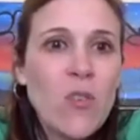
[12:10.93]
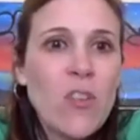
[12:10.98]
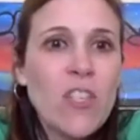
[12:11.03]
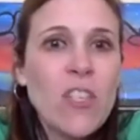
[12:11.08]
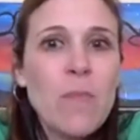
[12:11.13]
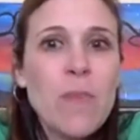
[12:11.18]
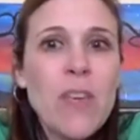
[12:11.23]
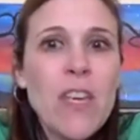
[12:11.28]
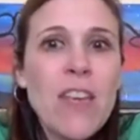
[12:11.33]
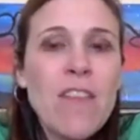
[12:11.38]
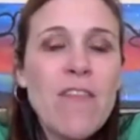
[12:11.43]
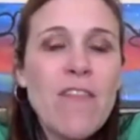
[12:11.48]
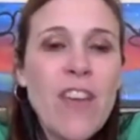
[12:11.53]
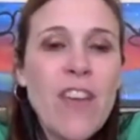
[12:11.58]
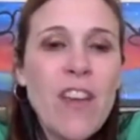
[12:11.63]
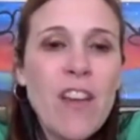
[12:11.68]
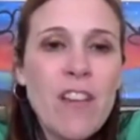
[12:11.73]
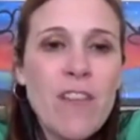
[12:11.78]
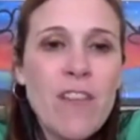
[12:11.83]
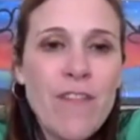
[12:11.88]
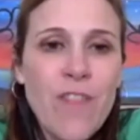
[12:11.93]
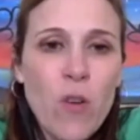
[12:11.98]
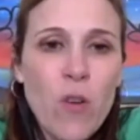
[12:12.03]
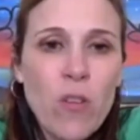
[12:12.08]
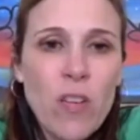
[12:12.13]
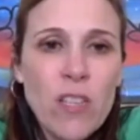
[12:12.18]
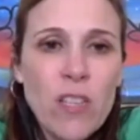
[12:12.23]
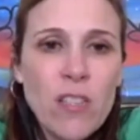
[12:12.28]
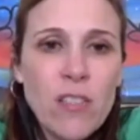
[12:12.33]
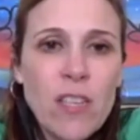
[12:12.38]
it's going to be very
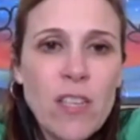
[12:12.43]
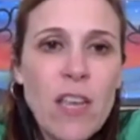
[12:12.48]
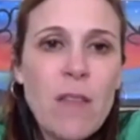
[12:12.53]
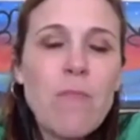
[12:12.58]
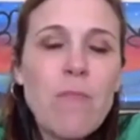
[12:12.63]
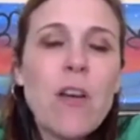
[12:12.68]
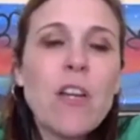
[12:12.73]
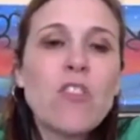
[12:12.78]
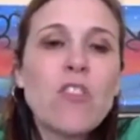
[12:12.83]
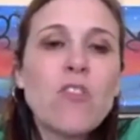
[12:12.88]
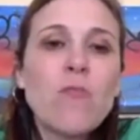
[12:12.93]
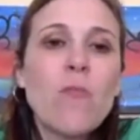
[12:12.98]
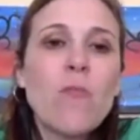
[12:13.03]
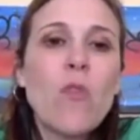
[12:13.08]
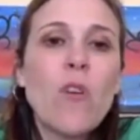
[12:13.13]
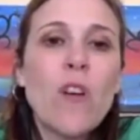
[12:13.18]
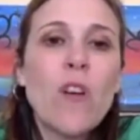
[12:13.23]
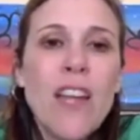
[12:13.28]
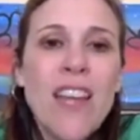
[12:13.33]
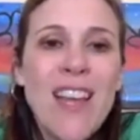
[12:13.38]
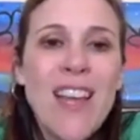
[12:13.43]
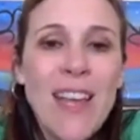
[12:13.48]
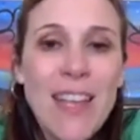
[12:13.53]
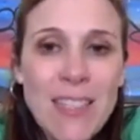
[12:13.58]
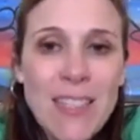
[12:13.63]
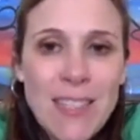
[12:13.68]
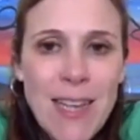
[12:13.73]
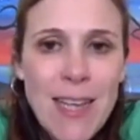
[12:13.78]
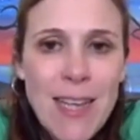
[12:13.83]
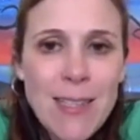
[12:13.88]
focused and much more
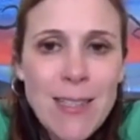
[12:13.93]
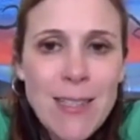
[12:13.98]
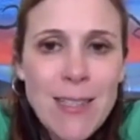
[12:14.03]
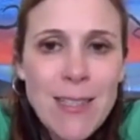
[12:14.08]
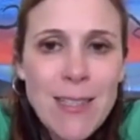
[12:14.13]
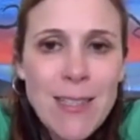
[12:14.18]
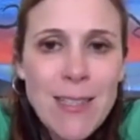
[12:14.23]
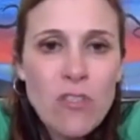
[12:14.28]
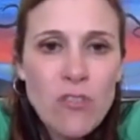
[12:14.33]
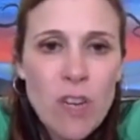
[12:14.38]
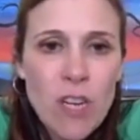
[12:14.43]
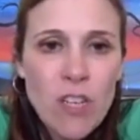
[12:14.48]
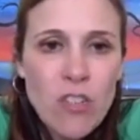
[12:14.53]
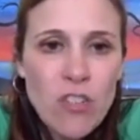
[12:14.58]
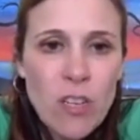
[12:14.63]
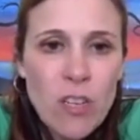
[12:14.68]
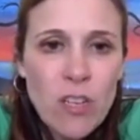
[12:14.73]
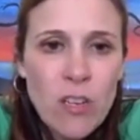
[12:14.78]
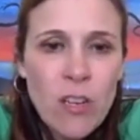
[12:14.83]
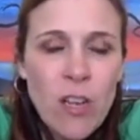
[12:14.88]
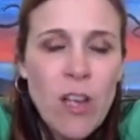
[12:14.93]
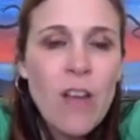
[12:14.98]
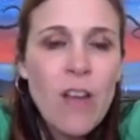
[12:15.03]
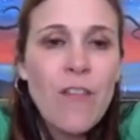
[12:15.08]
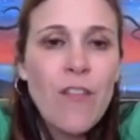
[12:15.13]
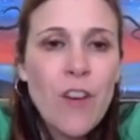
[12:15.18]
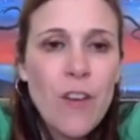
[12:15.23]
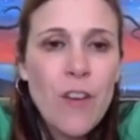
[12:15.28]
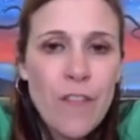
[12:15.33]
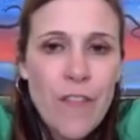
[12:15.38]
intensive instruction
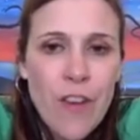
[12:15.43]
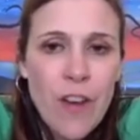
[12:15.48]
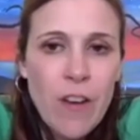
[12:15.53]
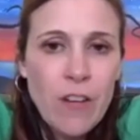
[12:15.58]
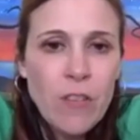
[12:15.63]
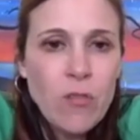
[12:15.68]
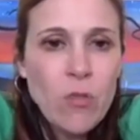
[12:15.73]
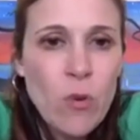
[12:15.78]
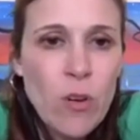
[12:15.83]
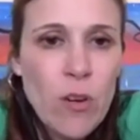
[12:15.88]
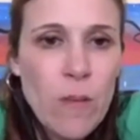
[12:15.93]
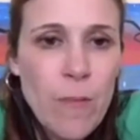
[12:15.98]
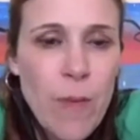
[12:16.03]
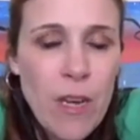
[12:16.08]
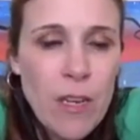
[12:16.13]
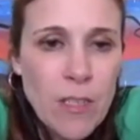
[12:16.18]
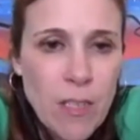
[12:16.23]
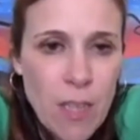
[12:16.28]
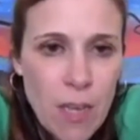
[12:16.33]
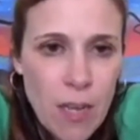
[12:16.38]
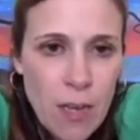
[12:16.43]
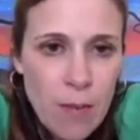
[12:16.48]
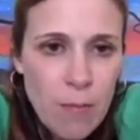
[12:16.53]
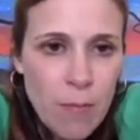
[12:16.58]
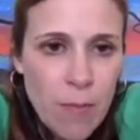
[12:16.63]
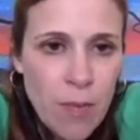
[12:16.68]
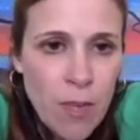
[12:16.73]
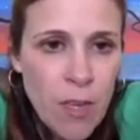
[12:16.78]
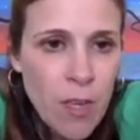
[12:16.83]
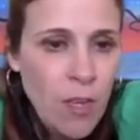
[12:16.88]
for a very short amount of
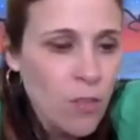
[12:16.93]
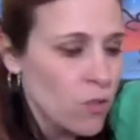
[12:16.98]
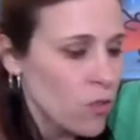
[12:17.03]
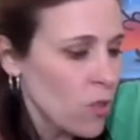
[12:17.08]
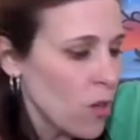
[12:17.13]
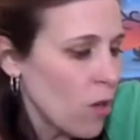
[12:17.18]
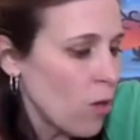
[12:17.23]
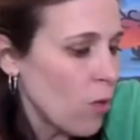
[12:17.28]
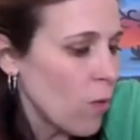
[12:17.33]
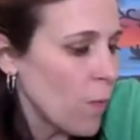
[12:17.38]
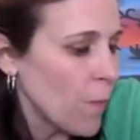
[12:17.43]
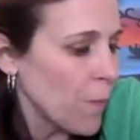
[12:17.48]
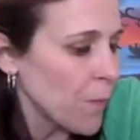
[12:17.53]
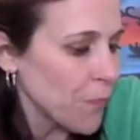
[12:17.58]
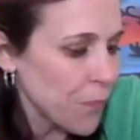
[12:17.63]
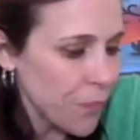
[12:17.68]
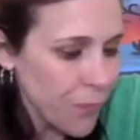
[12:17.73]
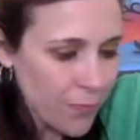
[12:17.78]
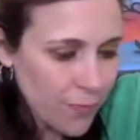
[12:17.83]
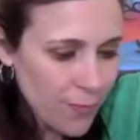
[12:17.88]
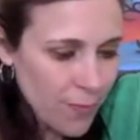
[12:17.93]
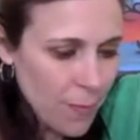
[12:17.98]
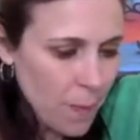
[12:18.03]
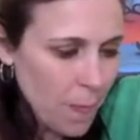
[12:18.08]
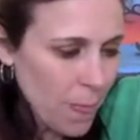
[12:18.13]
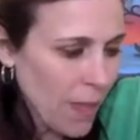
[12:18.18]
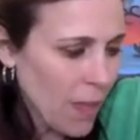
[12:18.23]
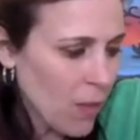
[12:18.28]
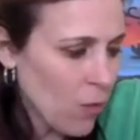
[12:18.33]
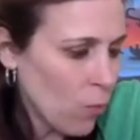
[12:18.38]
time. So
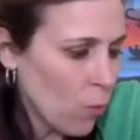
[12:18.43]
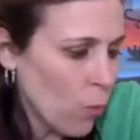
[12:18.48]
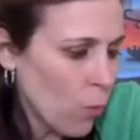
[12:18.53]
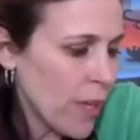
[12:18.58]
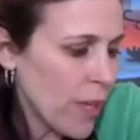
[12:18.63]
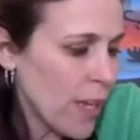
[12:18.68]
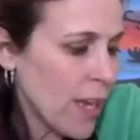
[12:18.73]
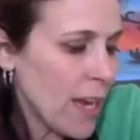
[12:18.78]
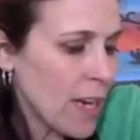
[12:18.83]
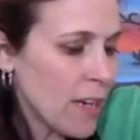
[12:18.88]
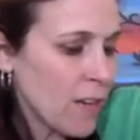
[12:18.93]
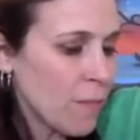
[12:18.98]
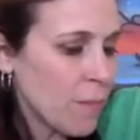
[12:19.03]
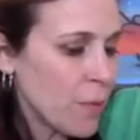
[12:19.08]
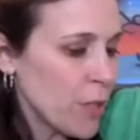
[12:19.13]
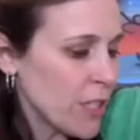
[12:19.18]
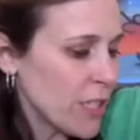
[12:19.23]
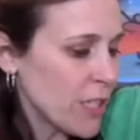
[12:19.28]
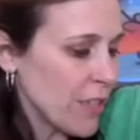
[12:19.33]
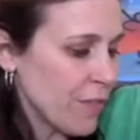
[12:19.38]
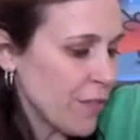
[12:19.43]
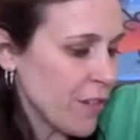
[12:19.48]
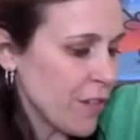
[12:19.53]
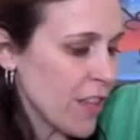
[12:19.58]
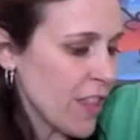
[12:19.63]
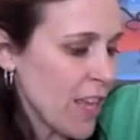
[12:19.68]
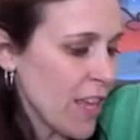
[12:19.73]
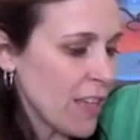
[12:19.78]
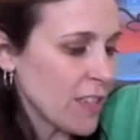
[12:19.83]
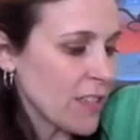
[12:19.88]
we kind of put
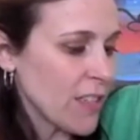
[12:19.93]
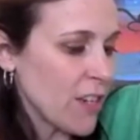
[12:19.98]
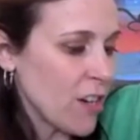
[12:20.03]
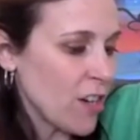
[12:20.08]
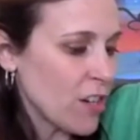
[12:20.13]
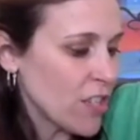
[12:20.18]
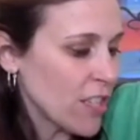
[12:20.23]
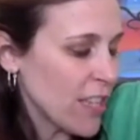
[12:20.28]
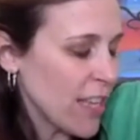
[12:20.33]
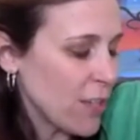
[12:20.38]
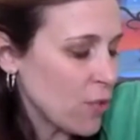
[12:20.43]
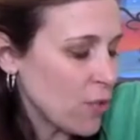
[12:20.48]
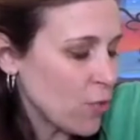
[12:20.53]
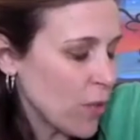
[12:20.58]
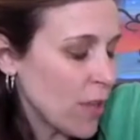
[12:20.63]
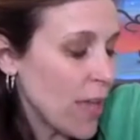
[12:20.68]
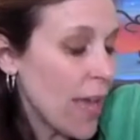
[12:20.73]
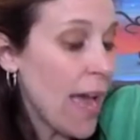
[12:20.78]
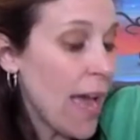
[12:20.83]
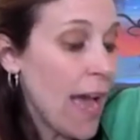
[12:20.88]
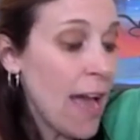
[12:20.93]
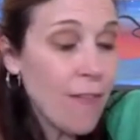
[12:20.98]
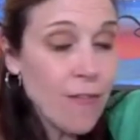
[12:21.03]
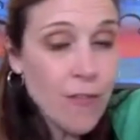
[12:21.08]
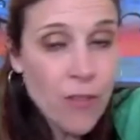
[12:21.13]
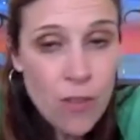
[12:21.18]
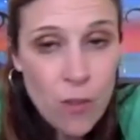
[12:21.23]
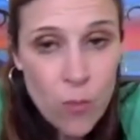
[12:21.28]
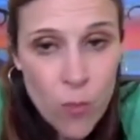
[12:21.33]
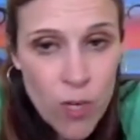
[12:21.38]
different things in our schedule.
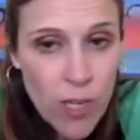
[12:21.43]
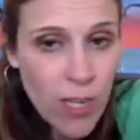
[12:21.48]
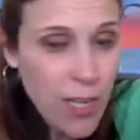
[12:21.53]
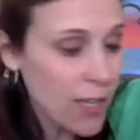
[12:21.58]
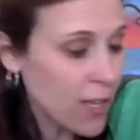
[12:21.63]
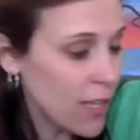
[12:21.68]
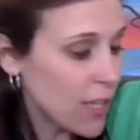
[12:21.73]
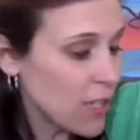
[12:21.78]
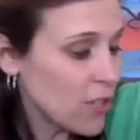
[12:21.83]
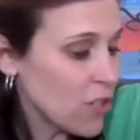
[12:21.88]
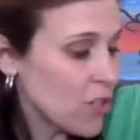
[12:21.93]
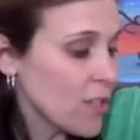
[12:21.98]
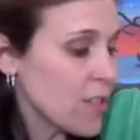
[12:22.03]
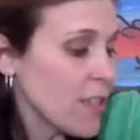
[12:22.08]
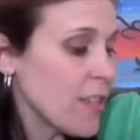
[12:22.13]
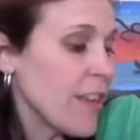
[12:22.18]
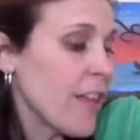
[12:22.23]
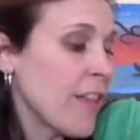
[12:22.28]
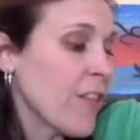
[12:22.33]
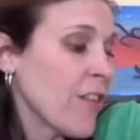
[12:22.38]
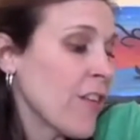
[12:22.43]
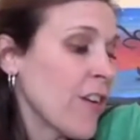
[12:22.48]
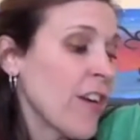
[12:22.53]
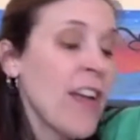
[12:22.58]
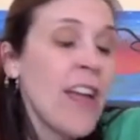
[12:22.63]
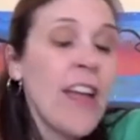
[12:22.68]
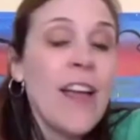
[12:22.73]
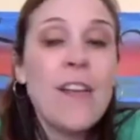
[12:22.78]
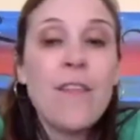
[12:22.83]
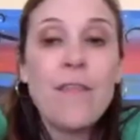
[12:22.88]
After the working lunch is
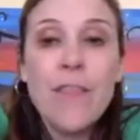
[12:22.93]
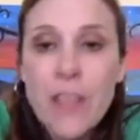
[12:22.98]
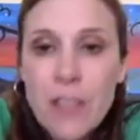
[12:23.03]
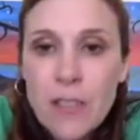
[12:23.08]
another